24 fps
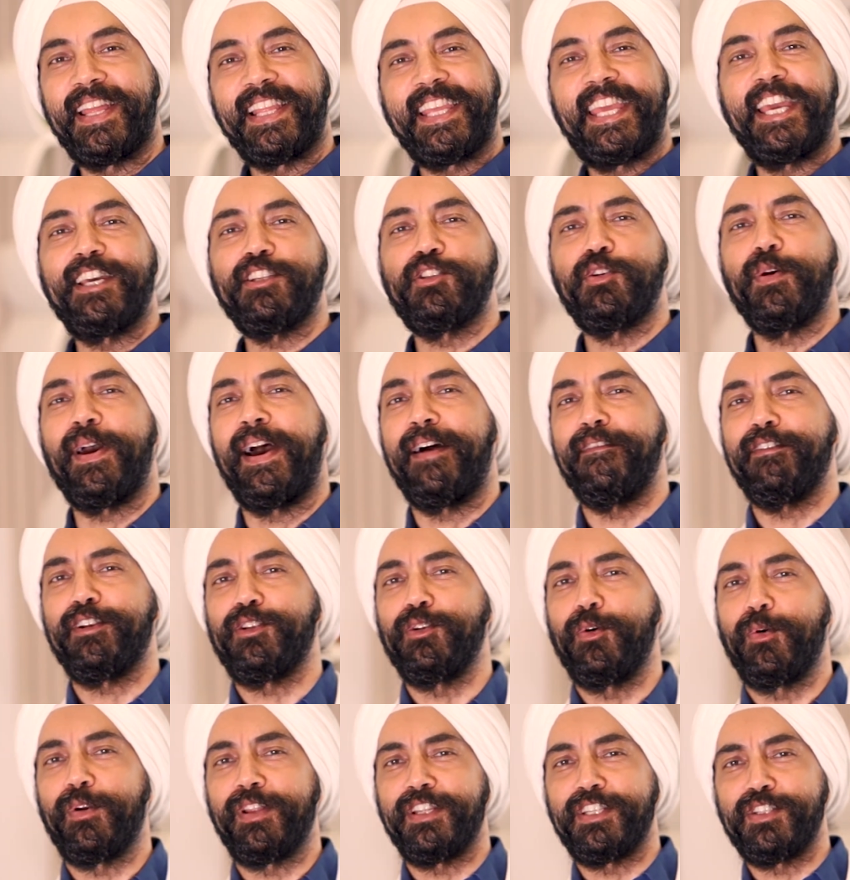in case you haven't
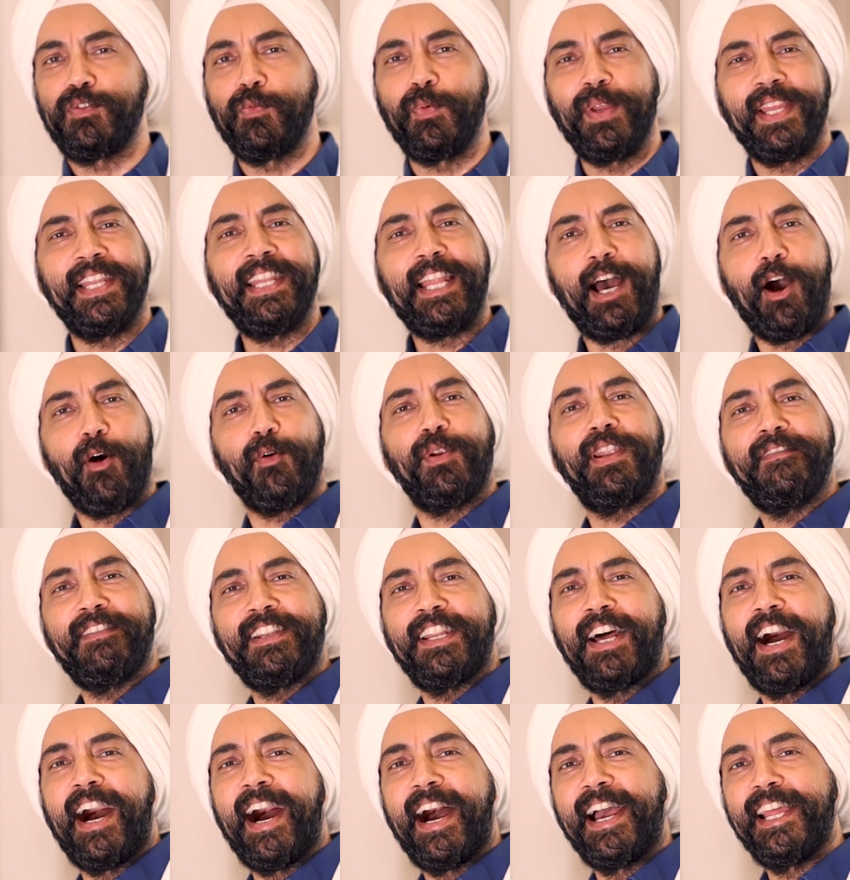noticed, we now live
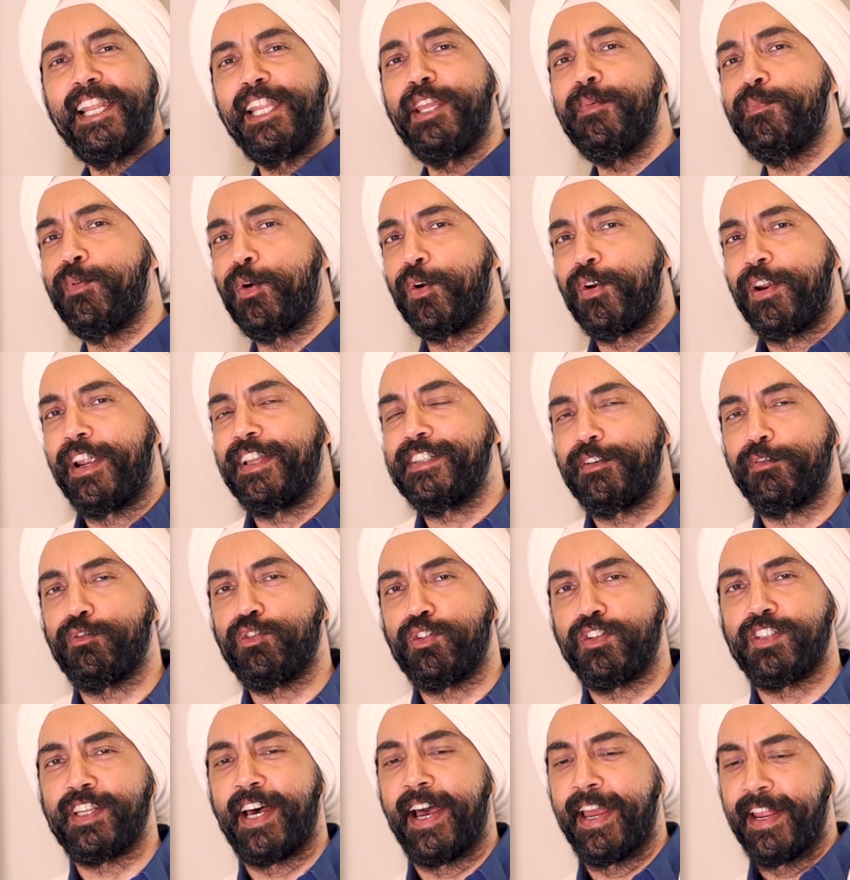in a highly progressive
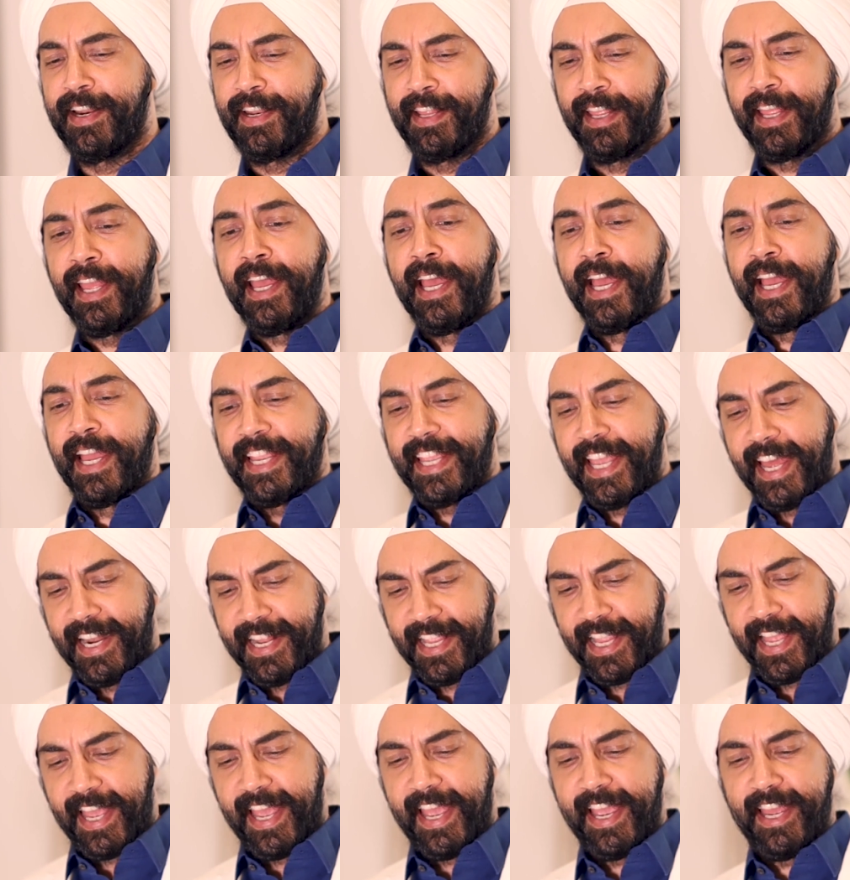society.
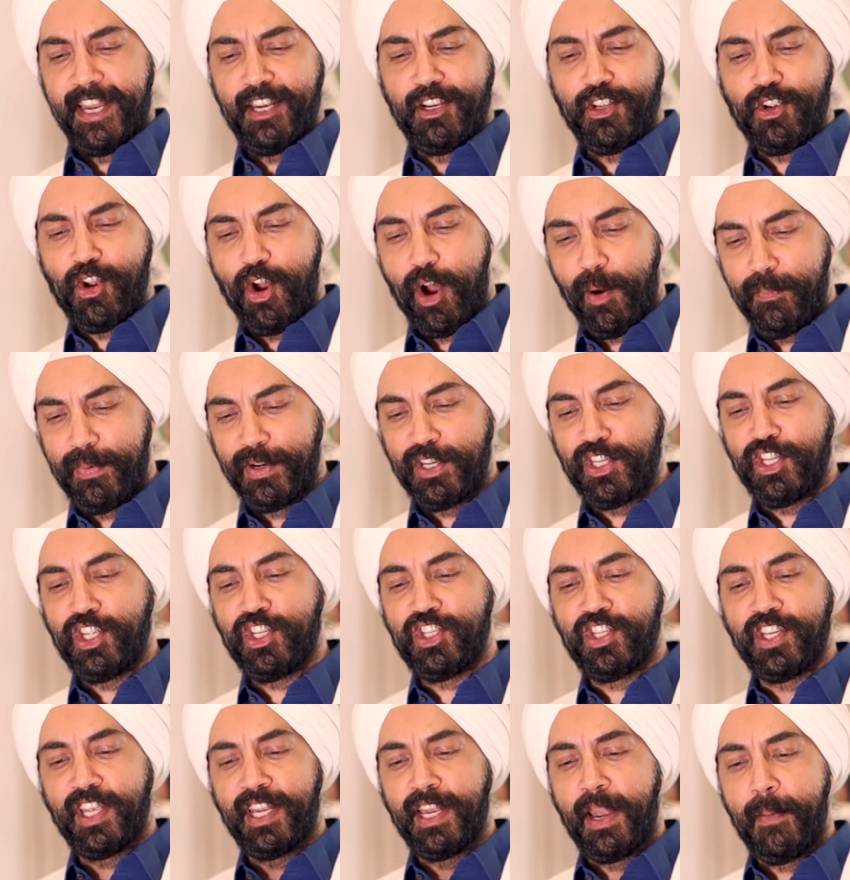Getting ahead,
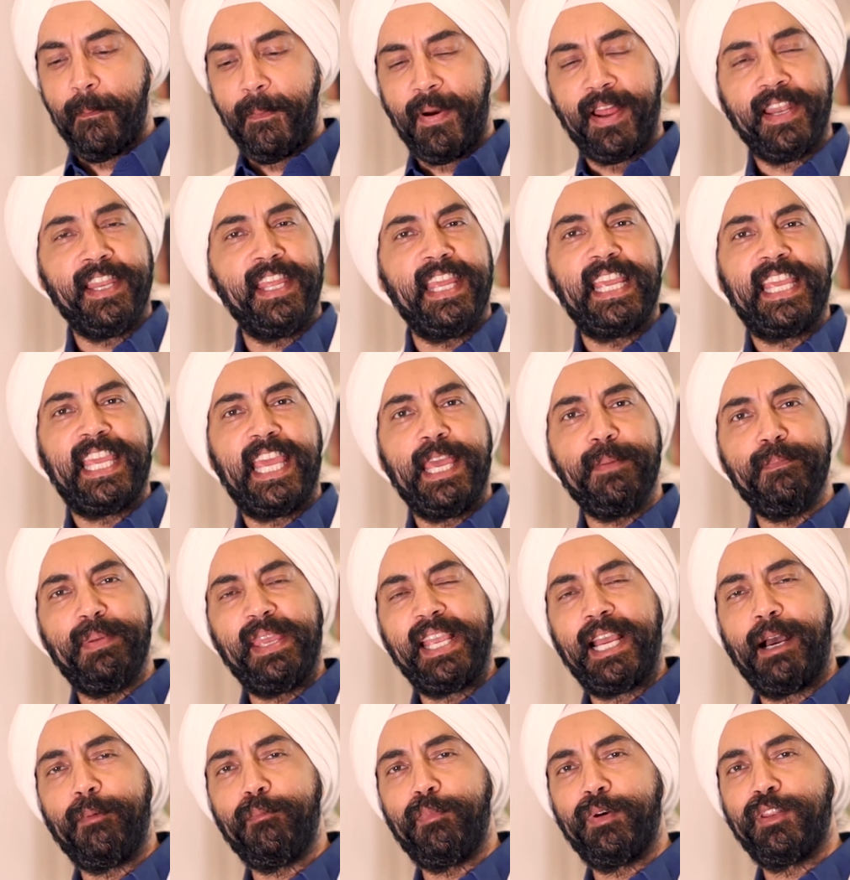competition, money,
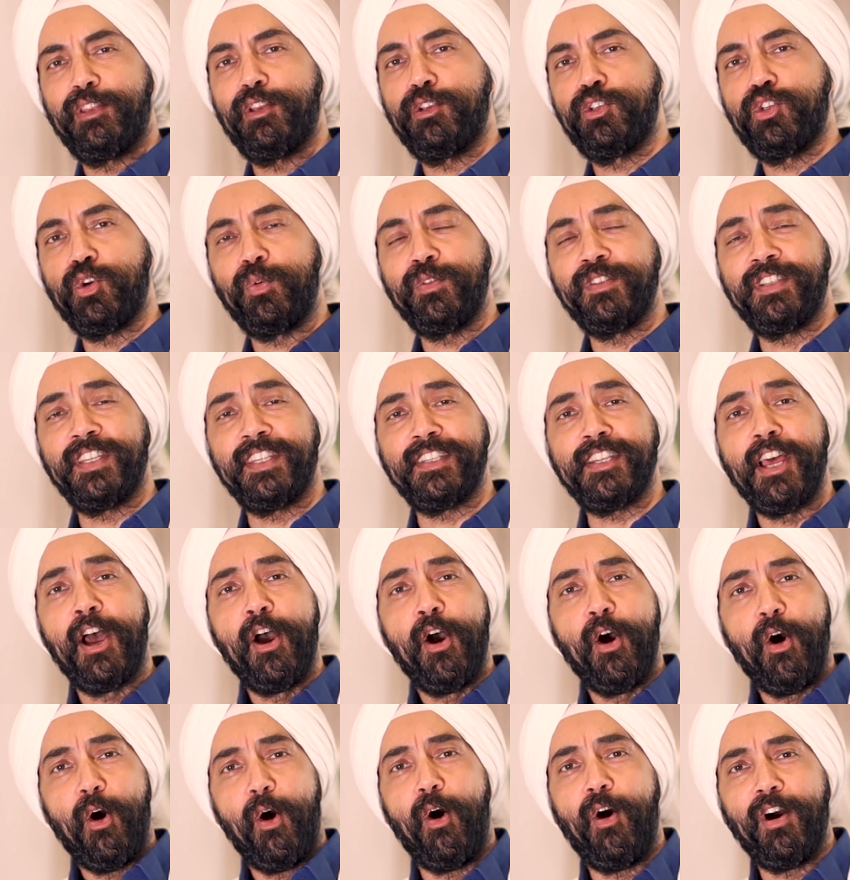keeping up with the Joneses,
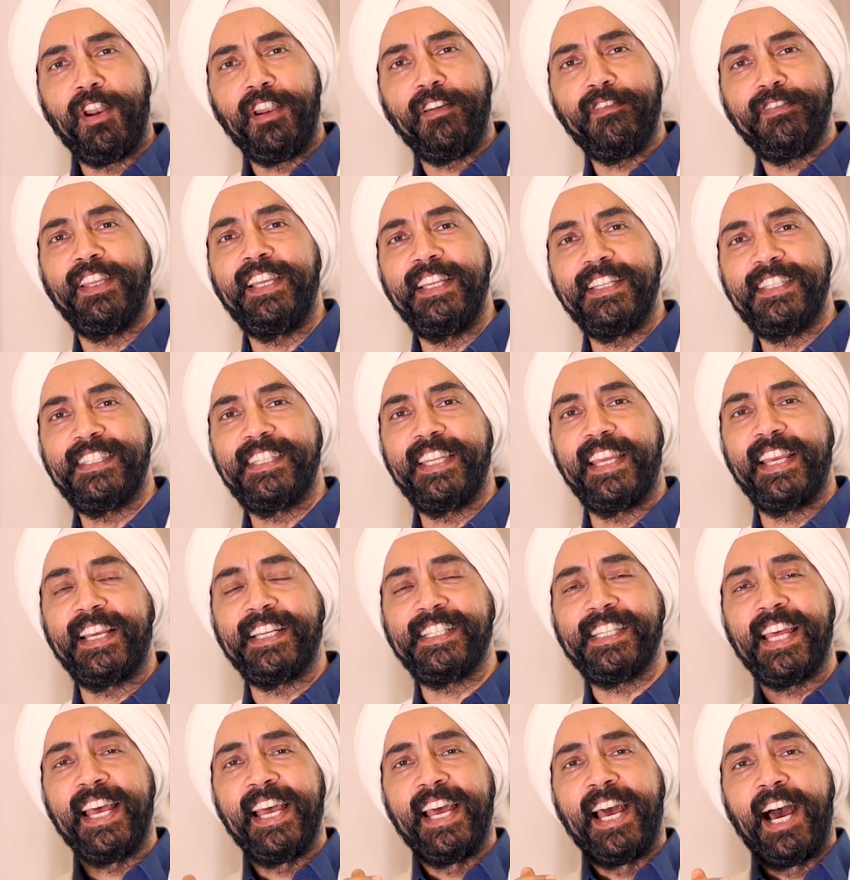all of these
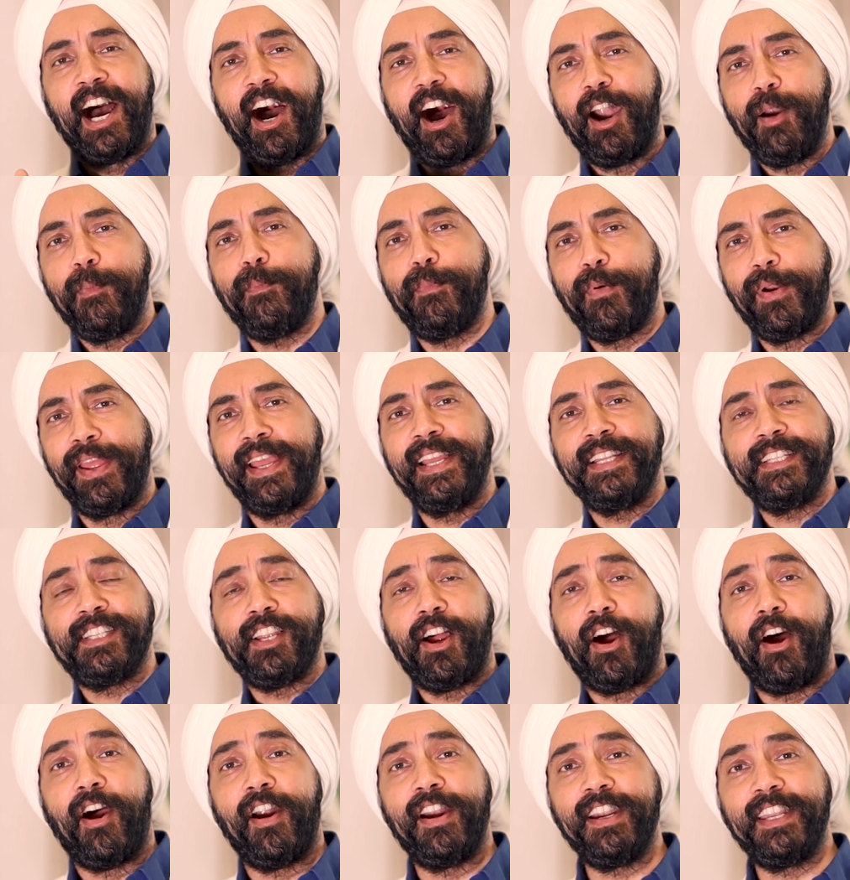things, our brains
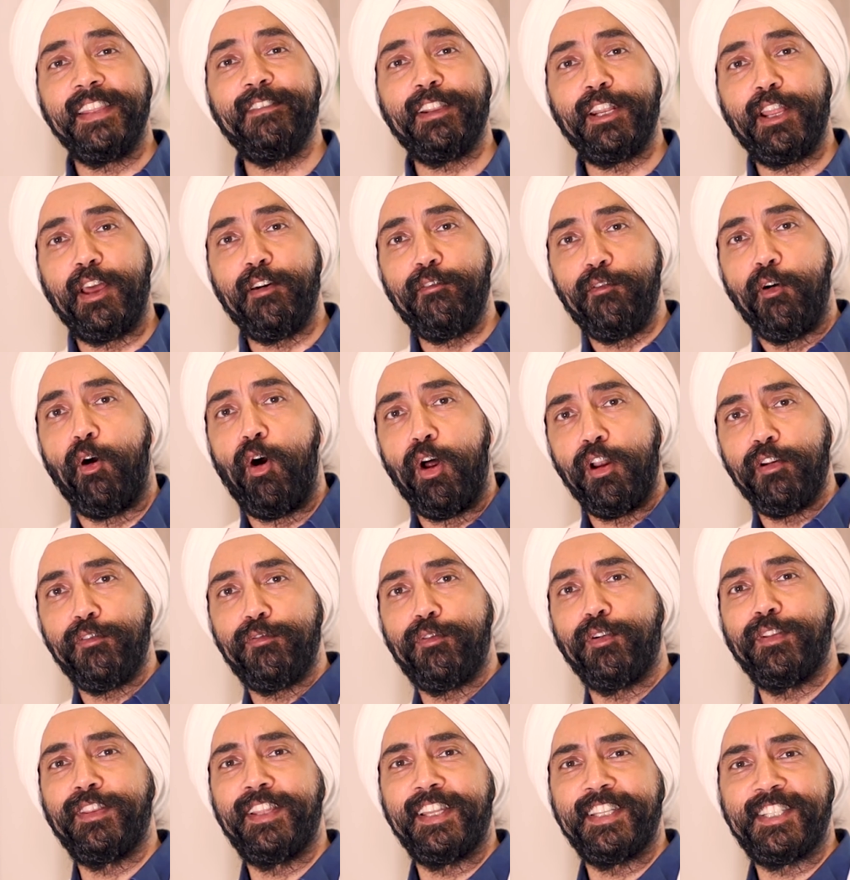aren't even evolved
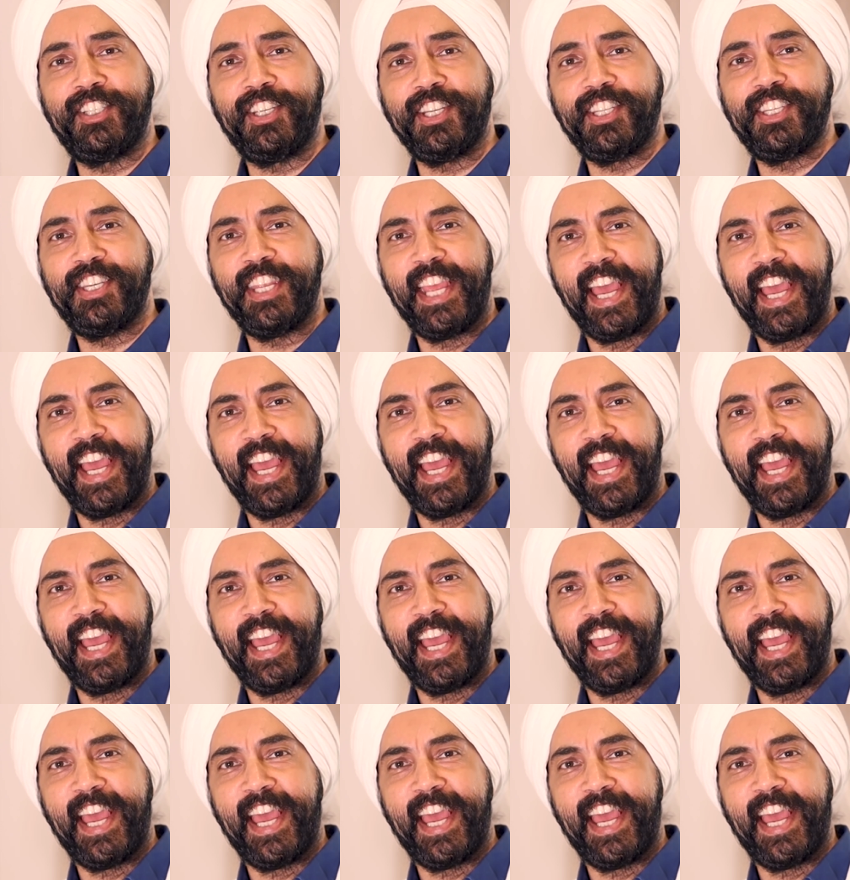for this just